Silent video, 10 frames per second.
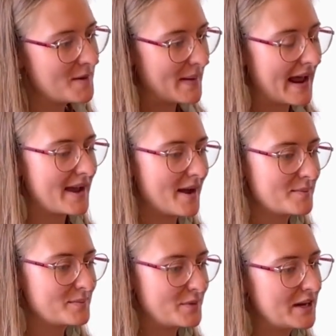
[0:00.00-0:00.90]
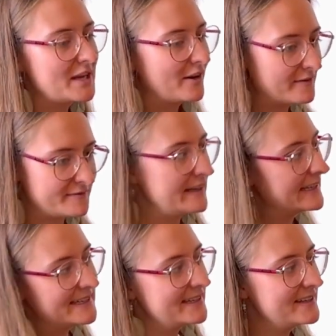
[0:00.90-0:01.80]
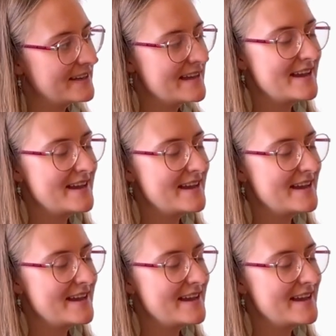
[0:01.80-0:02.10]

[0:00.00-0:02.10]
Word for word: but I'm pretty convicted